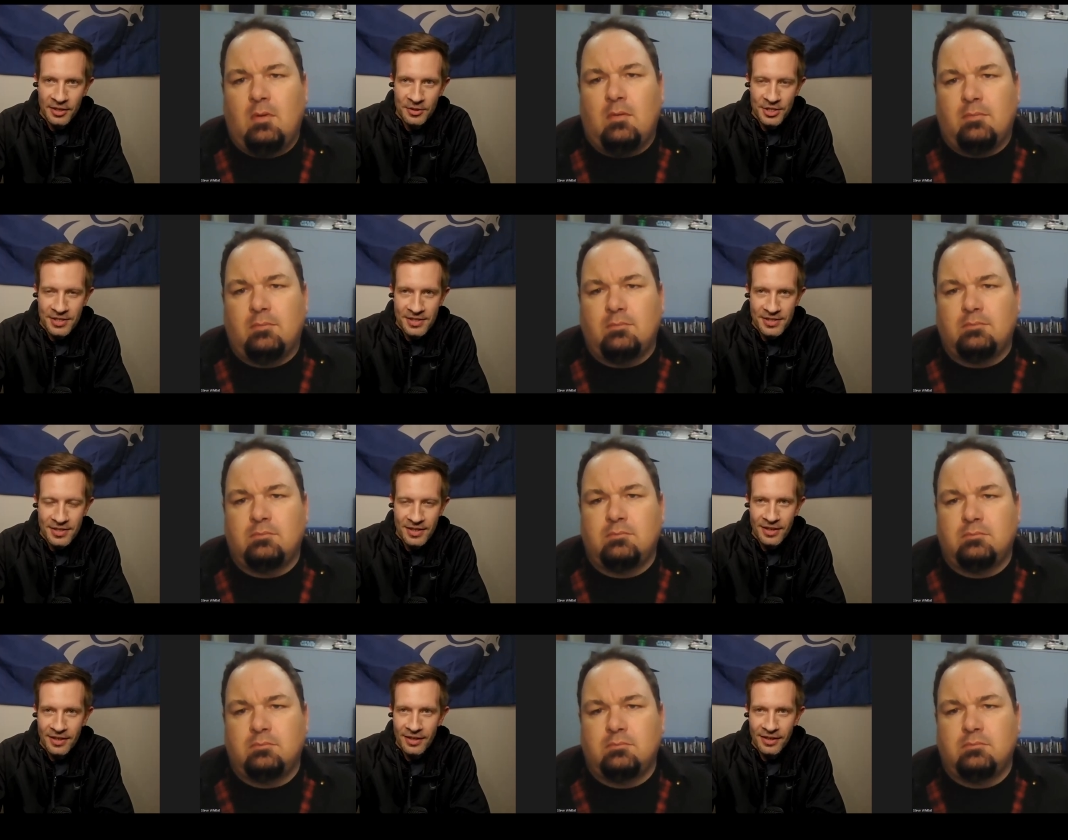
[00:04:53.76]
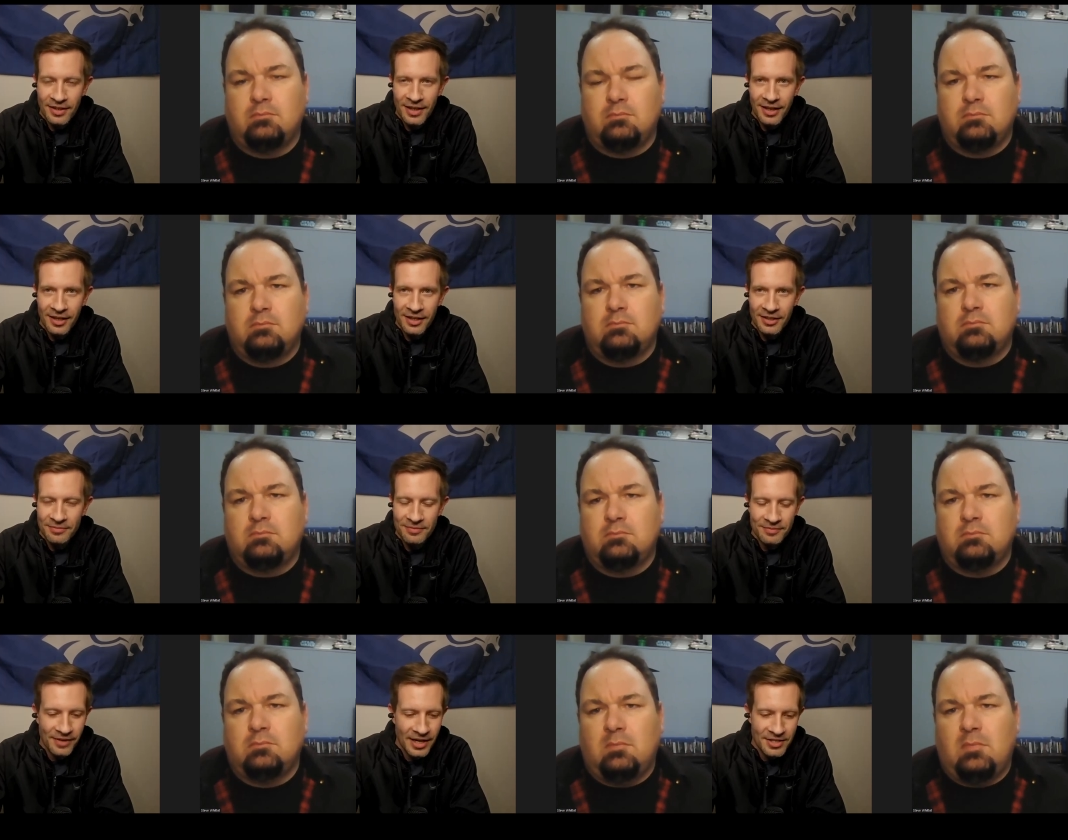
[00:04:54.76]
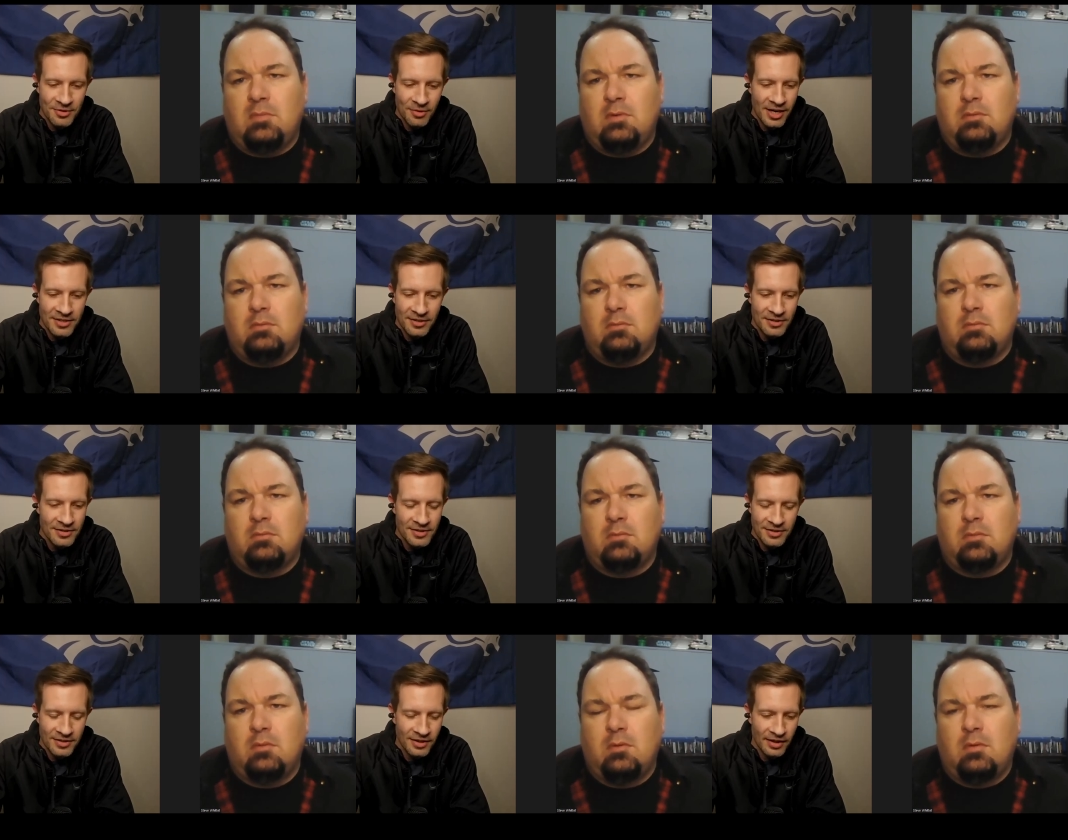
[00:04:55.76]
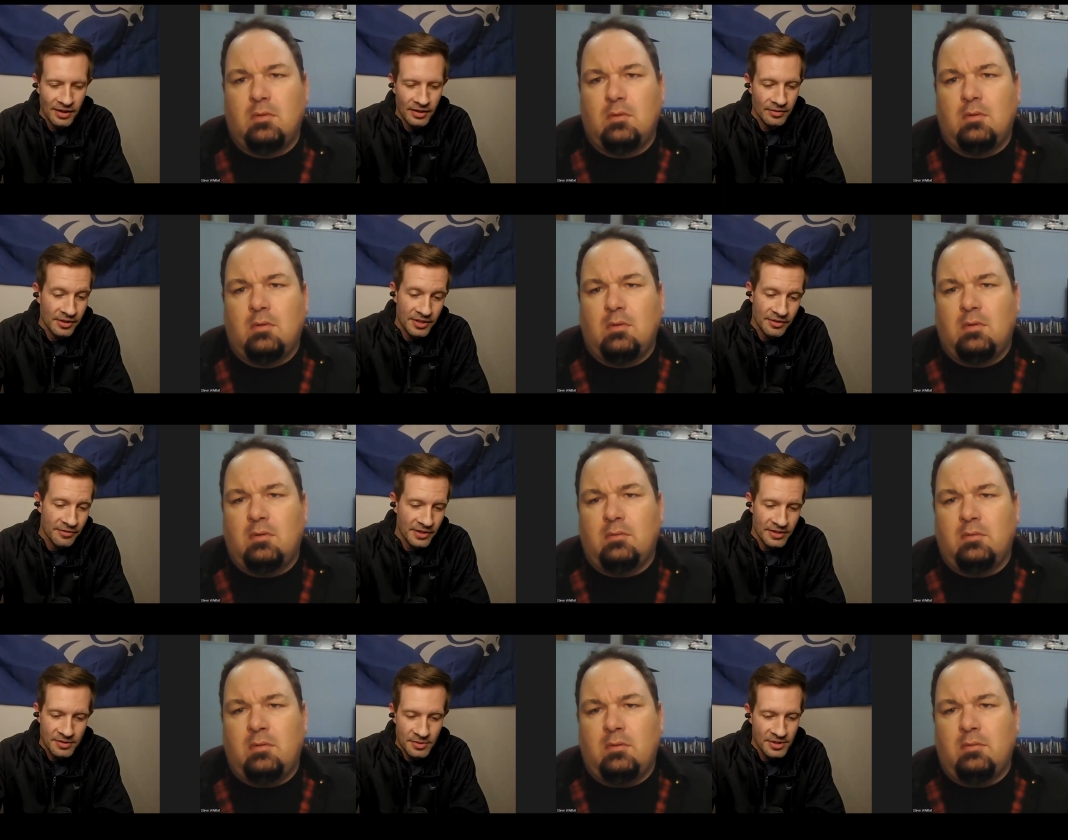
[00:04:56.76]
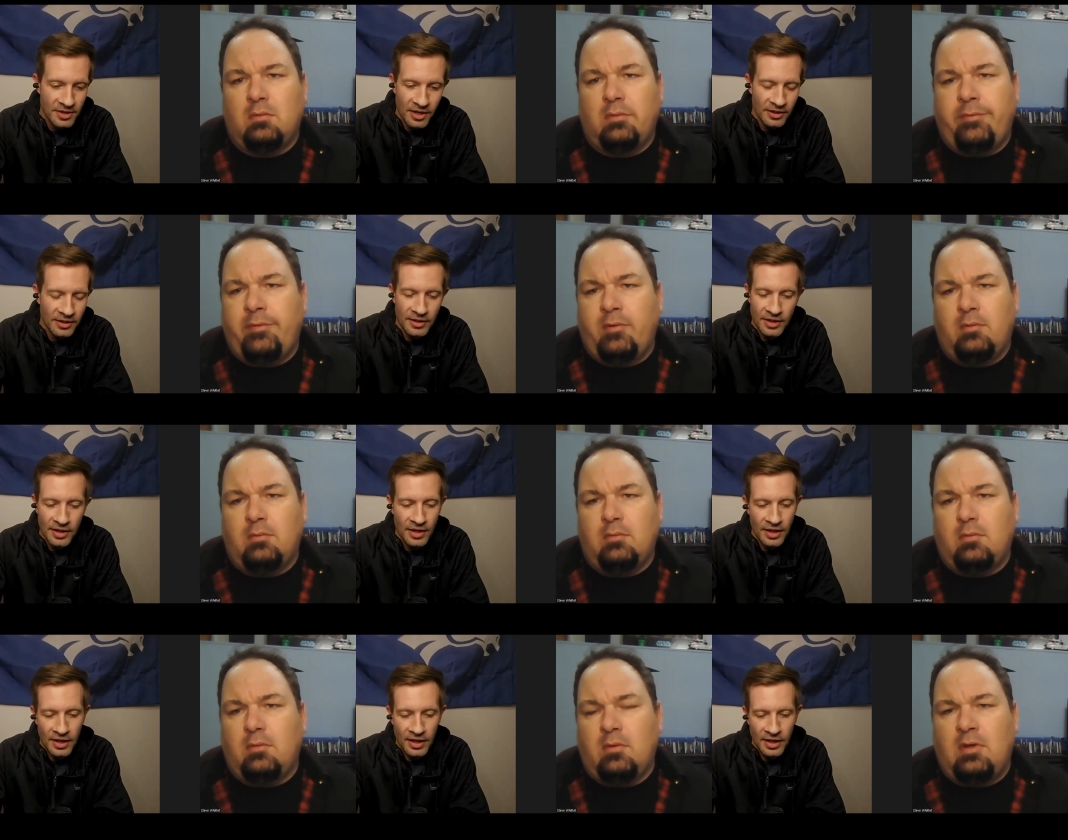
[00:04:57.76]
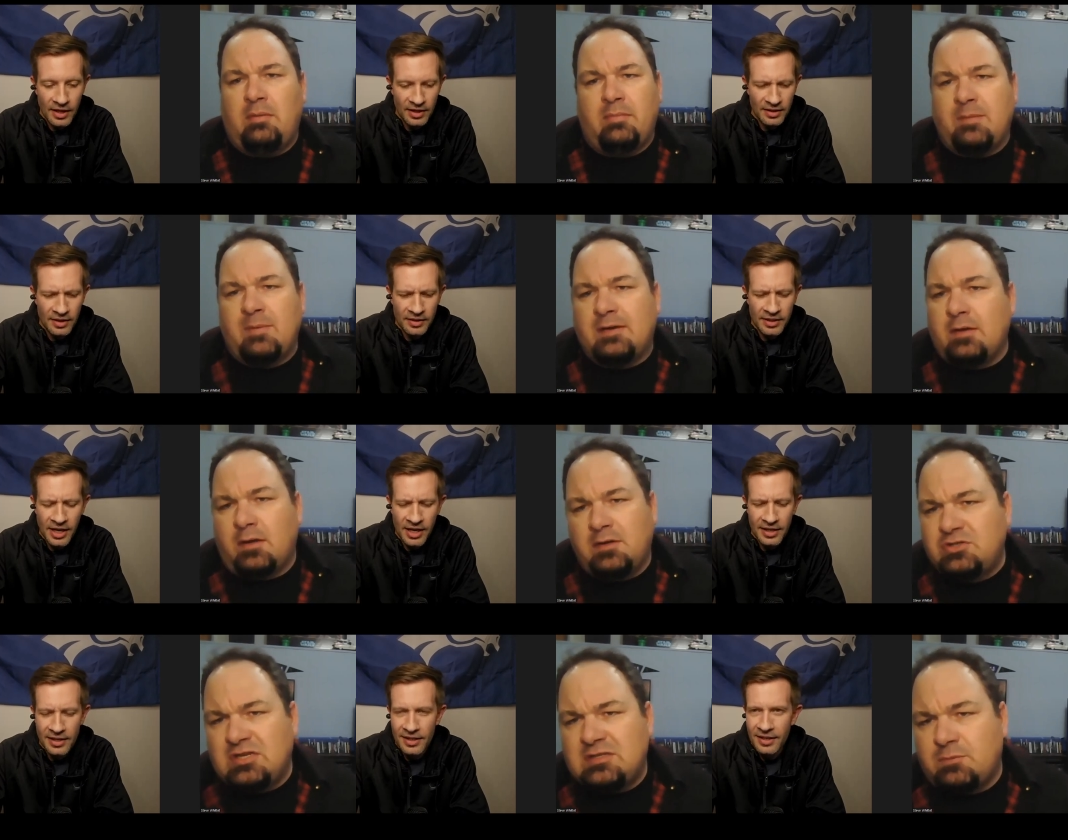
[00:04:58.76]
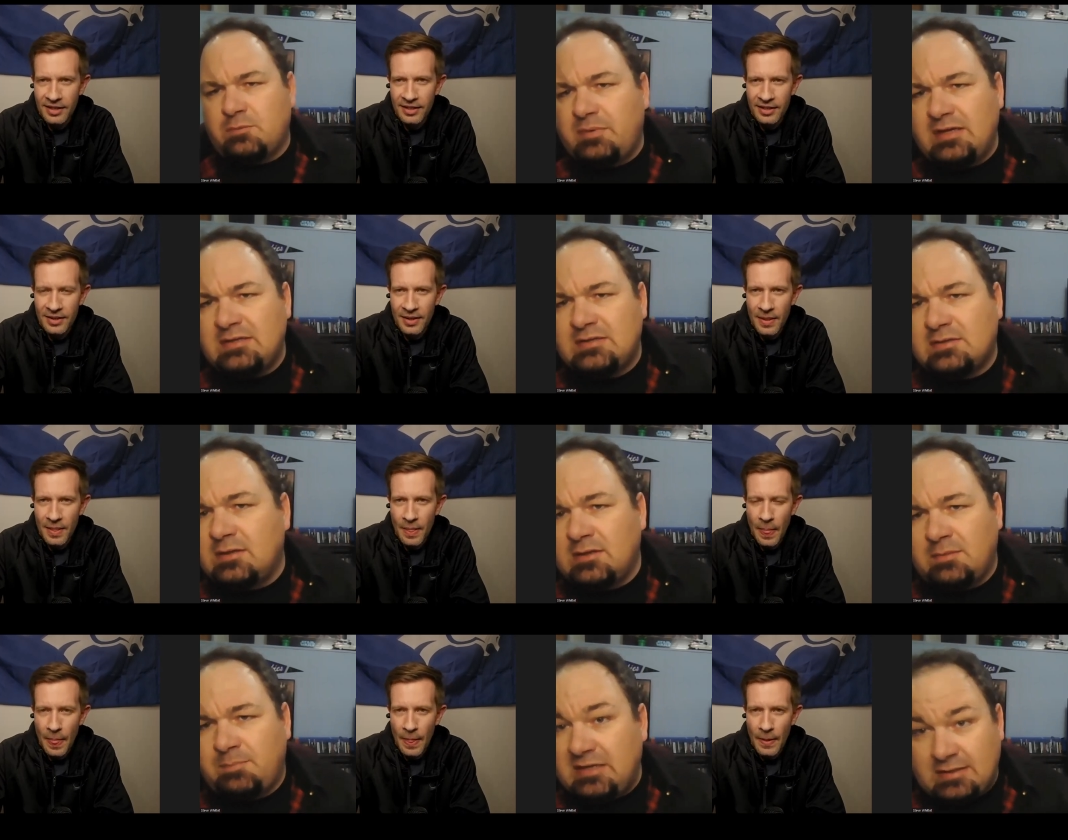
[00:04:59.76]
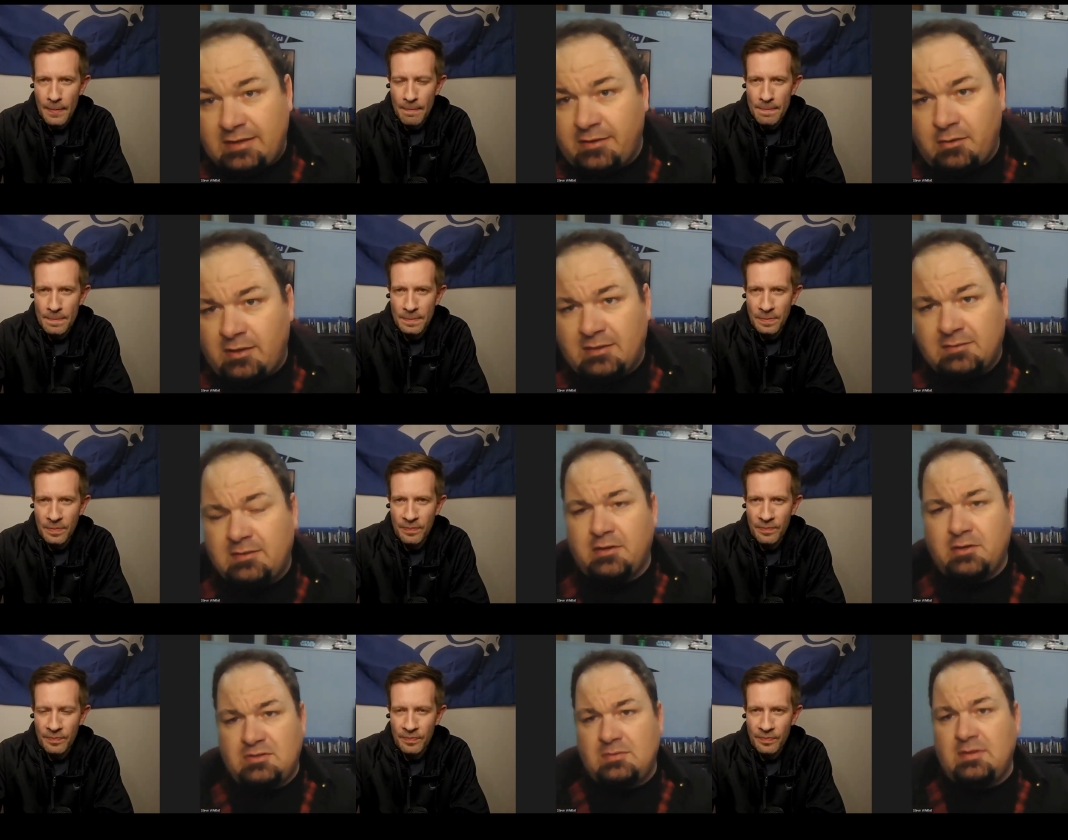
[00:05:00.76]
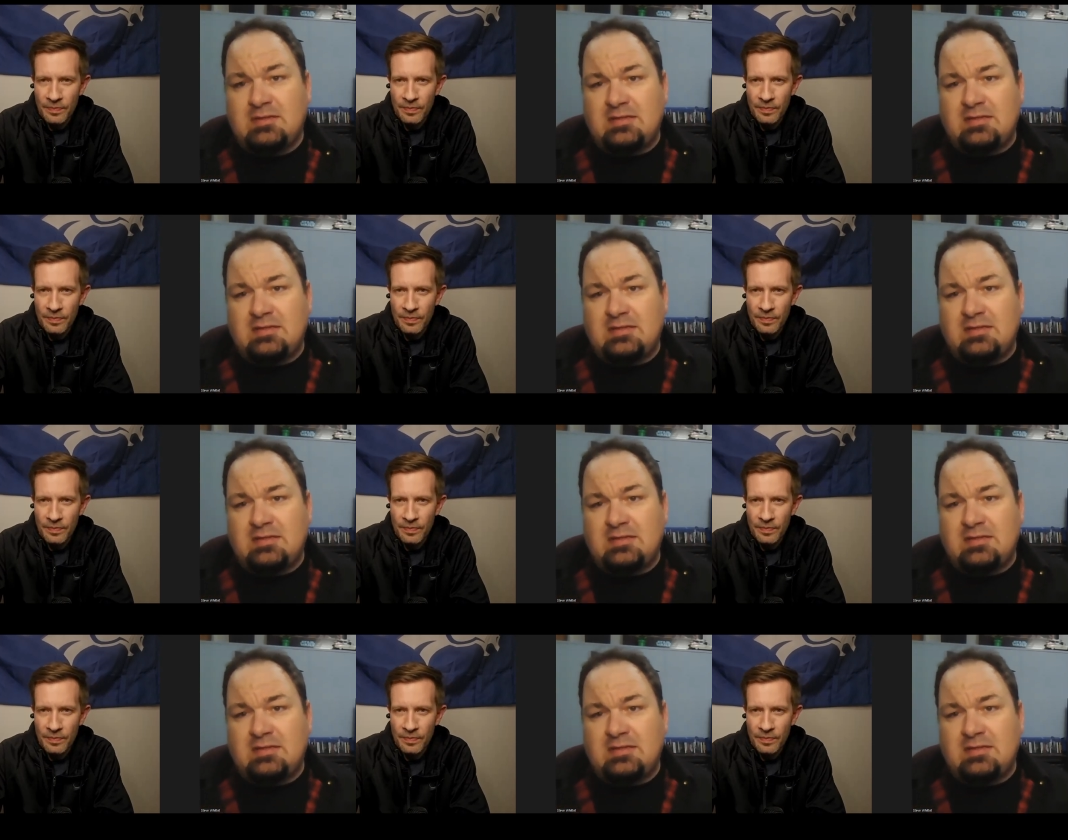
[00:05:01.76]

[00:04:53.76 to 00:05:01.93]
Speaker 1: coaches, uh, fast risers. Their defense was solid. And Mike Macdonald guy, just
Speaker 2: replaced uh, Pete Carroll out there in, in,